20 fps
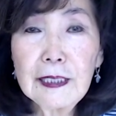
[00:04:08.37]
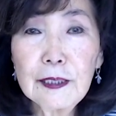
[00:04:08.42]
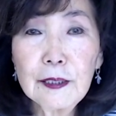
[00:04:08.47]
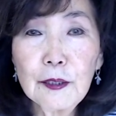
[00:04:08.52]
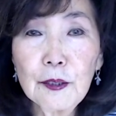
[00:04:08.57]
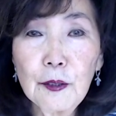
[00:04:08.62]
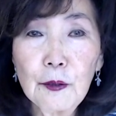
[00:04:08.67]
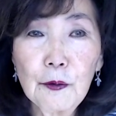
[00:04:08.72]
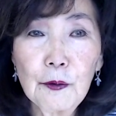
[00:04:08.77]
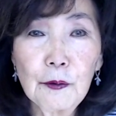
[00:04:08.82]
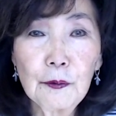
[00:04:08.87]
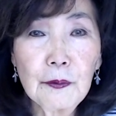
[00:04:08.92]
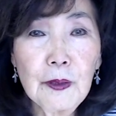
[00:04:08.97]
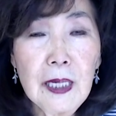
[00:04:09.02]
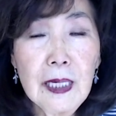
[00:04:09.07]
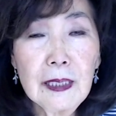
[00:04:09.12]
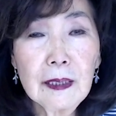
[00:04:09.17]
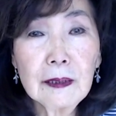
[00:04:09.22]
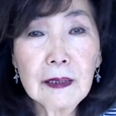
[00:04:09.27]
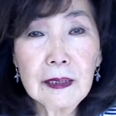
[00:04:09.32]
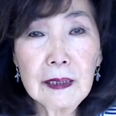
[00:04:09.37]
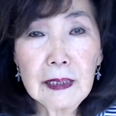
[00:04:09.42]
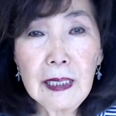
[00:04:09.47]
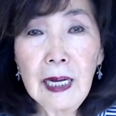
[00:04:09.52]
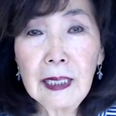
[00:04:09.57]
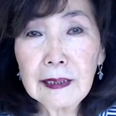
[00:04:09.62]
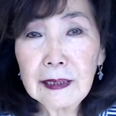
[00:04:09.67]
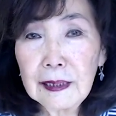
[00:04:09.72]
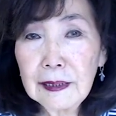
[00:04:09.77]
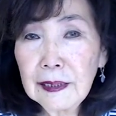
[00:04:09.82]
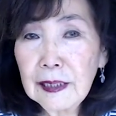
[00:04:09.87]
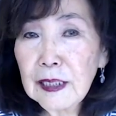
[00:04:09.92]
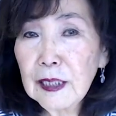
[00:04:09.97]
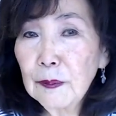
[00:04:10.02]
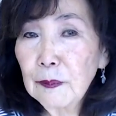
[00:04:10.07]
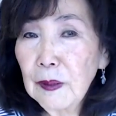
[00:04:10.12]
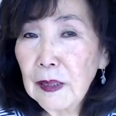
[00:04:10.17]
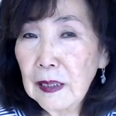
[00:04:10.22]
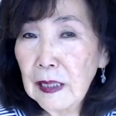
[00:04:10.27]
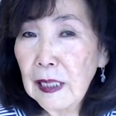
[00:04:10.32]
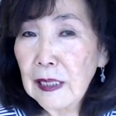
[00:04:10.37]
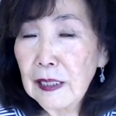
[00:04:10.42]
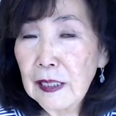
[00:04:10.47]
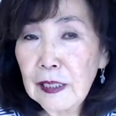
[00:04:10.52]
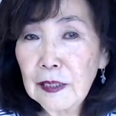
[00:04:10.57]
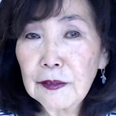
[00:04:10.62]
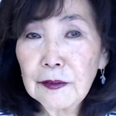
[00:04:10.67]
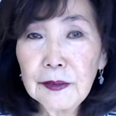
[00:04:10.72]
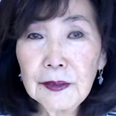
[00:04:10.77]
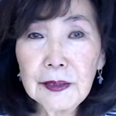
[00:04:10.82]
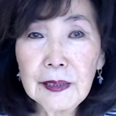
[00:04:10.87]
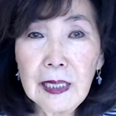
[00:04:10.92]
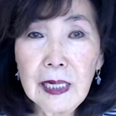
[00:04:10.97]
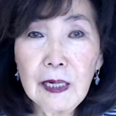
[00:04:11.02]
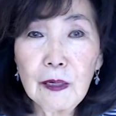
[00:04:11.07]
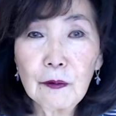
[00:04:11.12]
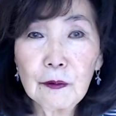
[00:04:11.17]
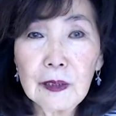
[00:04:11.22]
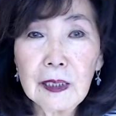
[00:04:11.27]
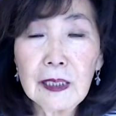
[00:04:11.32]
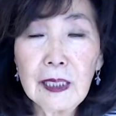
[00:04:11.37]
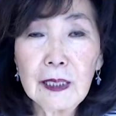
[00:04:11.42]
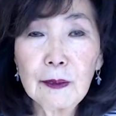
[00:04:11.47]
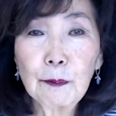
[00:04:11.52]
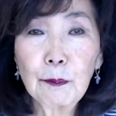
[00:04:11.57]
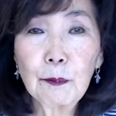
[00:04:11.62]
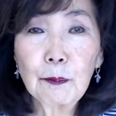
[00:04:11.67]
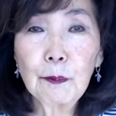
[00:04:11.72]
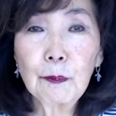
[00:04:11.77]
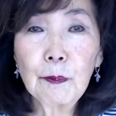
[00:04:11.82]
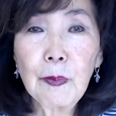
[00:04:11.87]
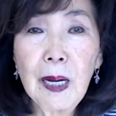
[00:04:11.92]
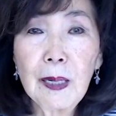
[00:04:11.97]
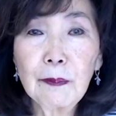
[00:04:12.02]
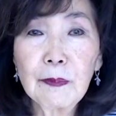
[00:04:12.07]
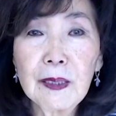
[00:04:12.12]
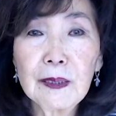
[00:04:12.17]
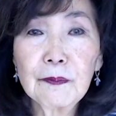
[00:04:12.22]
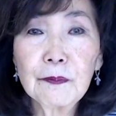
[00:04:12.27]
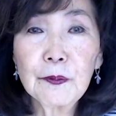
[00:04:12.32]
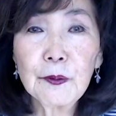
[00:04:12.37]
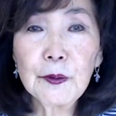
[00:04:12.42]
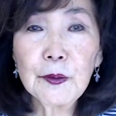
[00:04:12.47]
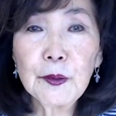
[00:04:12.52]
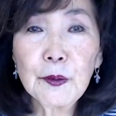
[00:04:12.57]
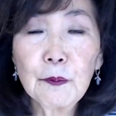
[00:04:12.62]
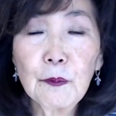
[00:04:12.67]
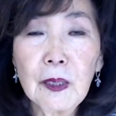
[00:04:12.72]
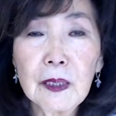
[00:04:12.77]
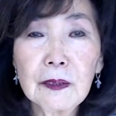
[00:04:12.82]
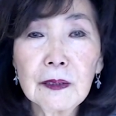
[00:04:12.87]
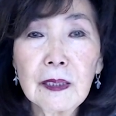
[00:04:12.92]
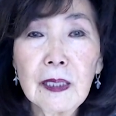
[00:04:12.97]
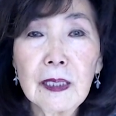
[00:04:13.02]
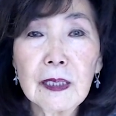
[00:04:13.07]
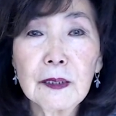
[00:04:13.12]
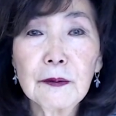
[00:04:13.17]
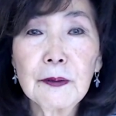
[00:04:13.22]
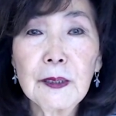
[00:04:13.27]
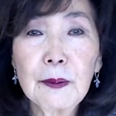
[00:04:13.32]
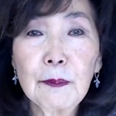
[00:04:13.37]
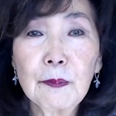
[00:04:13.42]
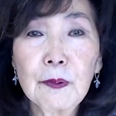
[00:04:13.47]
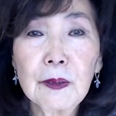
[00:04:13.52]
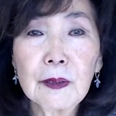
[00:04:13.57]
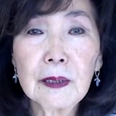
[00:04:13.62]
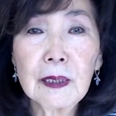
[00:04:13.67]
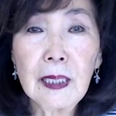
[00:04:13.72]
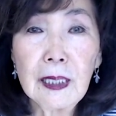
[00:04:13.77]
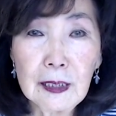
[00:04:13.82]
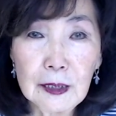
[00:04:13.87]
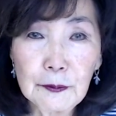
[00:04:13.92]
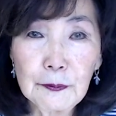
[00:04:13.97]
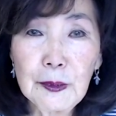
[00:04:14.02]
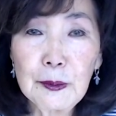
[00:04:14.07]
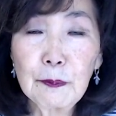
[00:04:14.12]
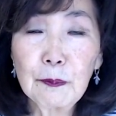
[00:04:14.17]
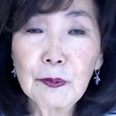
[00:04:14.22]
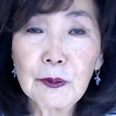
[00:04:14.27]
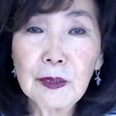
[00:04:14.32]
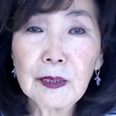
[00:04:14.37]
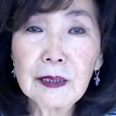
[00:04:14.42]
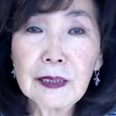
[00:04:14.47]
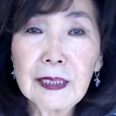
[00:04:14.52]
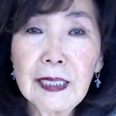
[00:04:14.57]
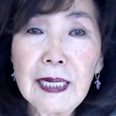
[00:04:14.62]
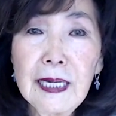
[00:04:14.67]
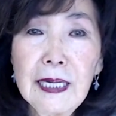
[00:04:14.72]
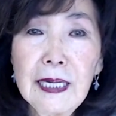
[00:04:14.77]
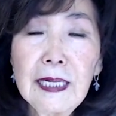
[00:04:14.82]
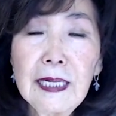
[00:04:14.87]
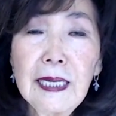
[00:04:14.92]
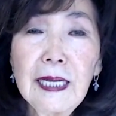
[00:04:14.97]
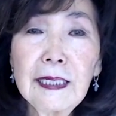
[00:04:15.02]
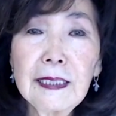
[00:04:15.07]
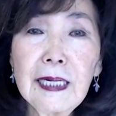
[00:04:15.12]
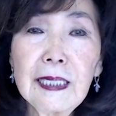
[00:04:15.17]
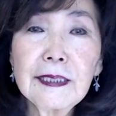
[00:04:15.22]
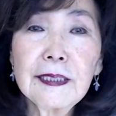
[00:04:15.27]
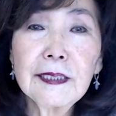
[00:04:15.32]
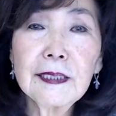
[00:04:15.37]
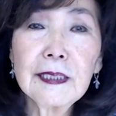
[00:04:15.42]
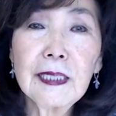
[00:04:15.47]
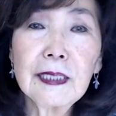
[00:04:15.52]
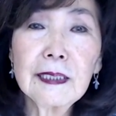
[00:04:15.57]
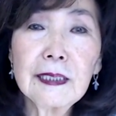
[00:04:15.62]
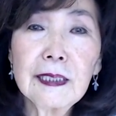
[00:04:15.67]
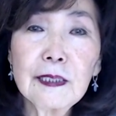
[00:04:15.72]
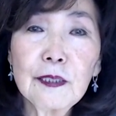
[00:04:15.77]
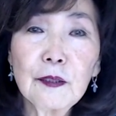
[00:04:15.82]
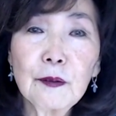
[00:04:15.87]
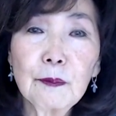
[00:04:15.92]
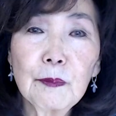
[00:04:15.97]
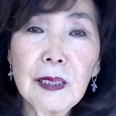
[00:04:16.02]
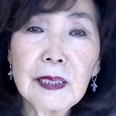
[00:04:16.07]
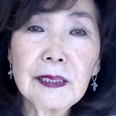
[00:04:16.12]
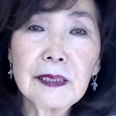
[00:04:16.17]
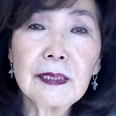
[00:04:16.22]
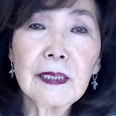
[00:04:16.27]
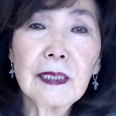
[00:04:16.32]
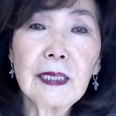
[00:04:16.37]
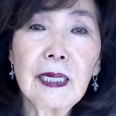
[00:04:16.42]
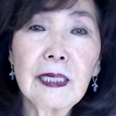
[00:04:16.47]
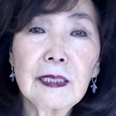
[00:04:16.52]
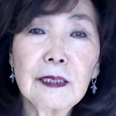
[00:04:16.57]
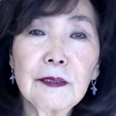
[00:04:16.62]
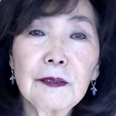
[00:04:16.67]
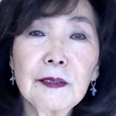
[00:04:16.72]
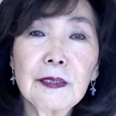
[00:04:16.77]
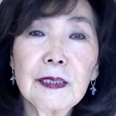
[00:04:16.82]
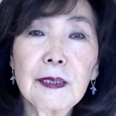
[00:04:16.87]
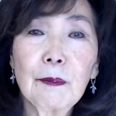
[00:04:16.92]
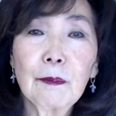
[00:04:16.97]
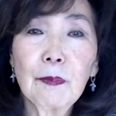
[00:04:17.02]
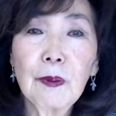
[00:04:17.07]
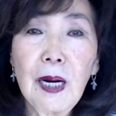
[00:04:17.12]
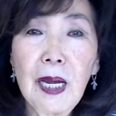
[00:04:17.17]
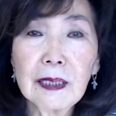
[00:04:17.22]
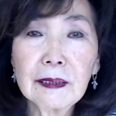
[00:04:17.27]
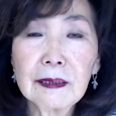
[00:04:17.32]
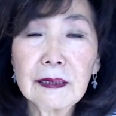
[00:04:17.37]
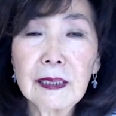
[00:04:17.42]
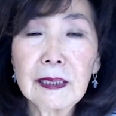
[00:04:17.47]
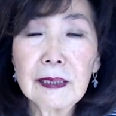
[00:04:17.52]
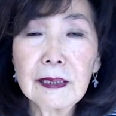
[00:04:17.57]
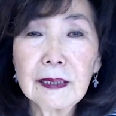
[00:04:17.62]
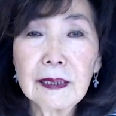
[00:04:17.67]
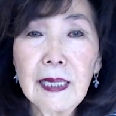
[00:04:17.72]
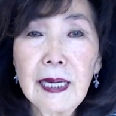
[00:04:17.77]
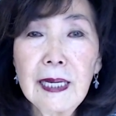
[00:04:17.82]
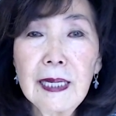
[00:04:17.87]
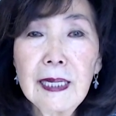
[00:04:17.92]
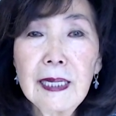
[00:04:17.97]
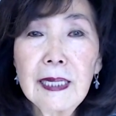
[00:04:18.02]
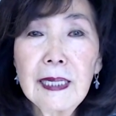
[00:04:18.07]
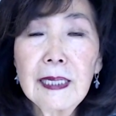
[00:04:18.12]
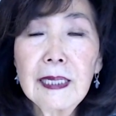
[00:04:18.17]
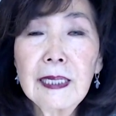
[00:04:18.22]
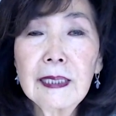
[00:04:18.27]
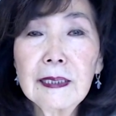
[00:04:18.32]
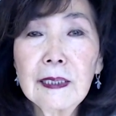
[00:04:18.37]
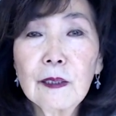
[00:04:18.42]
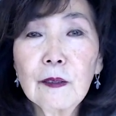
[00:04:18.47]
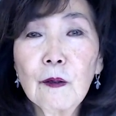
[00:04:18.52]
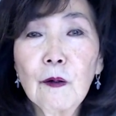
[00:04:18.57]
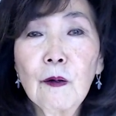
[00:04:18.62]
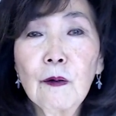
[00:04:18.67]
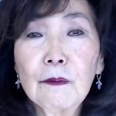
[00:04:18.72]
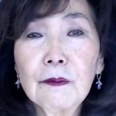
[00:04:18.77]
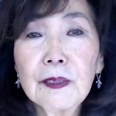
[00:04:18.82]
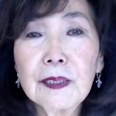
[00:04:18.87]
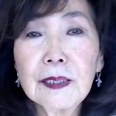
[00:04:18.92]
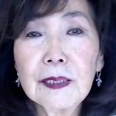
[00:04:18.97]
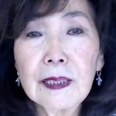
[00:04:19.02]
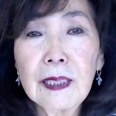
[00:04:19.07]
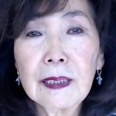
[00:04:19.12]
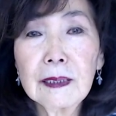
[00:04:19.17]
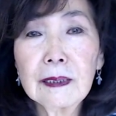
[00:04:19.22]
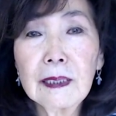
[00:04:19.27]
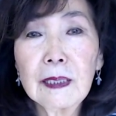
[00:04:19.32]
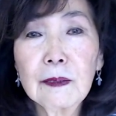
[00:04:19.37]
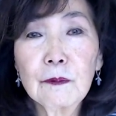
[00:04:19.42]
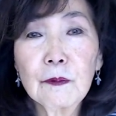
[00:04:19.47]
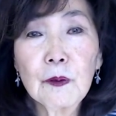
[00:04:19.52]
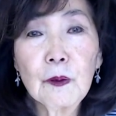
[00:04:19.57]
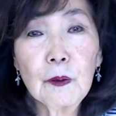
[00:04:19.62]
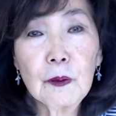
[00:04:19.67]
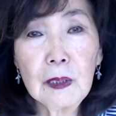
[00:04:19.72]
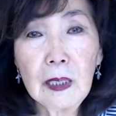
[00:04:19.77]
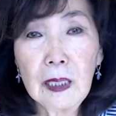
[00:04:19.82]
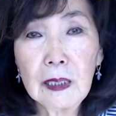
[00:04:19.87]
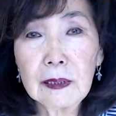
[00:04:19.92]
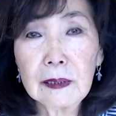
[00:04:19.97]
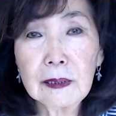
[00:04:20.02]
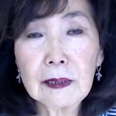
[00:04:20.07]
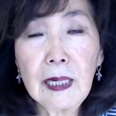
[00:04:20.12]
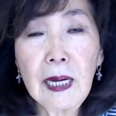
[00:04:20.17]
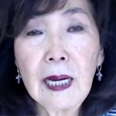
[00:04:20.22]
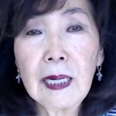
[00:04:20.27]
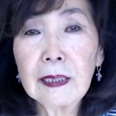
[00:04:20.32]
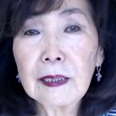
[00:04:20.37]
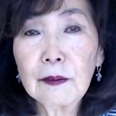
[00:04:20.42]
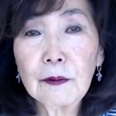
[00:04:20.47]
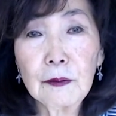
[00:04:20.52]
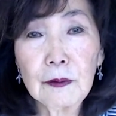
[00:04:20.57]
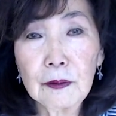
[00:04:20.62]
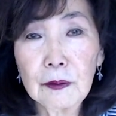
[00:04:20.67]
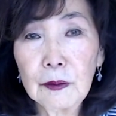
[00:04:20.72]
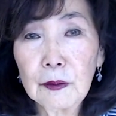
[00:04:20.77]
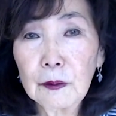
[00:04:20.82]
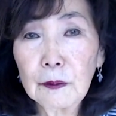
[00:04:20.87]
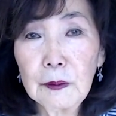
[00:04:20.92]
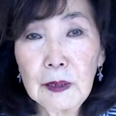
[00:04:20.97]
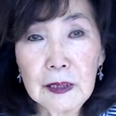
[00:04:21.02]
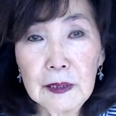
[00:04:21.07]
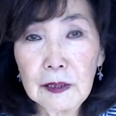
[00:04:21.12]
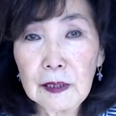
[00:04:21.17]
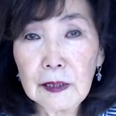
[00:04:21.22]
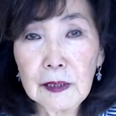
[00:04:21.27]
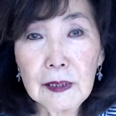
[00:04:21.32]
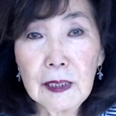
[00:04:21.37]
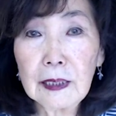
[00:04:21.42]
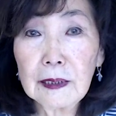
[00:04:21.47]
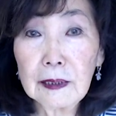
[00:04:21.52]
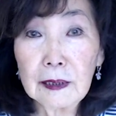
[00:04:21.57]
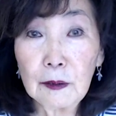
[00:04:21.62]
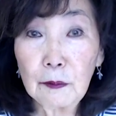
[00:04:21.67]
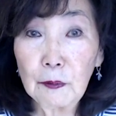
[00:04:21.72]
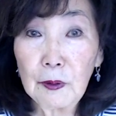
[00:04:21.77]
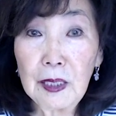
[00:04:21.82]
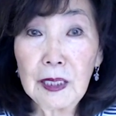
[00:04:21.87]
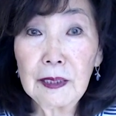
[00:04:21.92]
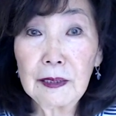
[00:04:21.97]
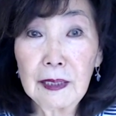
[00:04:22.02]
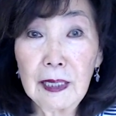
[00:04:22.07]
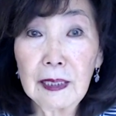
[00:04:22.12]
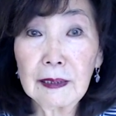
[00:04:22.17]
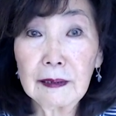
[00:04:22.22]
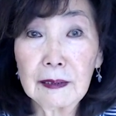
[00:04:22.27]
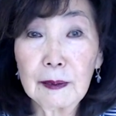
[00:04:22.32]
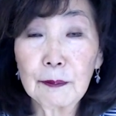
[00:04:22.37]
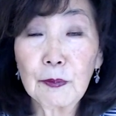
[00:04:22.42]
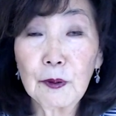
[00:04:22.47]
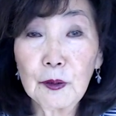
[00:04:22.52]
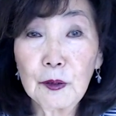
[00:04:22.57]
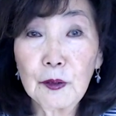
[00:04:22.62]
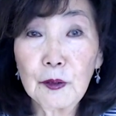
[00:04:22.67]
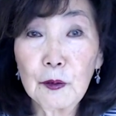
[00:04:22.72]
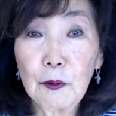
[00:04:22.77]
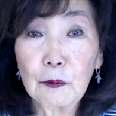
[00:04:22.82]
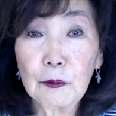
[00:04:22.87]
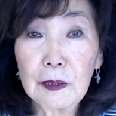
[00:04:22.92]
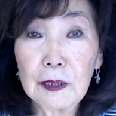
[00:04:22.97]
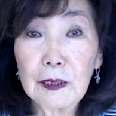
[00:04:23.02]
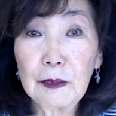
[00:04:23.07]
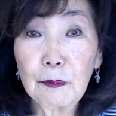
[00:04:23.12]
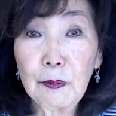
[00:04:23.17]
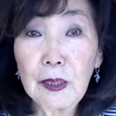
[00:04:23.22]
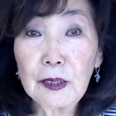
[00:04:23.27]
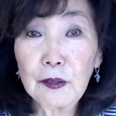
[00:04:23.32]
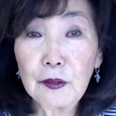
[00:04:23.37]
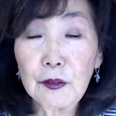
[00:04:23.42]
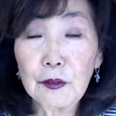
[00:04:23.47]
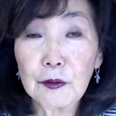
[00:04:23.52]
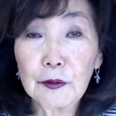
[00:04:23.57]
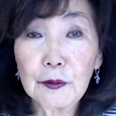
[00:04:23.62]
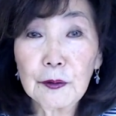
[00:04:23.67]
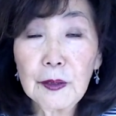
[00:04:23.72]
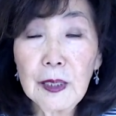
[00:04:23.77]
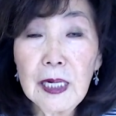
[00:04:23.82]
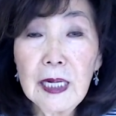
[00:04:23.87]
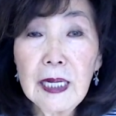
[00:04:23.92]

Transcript: So I guess it's been 8 years now that I bought my first coloring book, and I started to mix the colors and practice. And then all of a sudden I realized I couldn't do it just like the way that the book showed in a picture.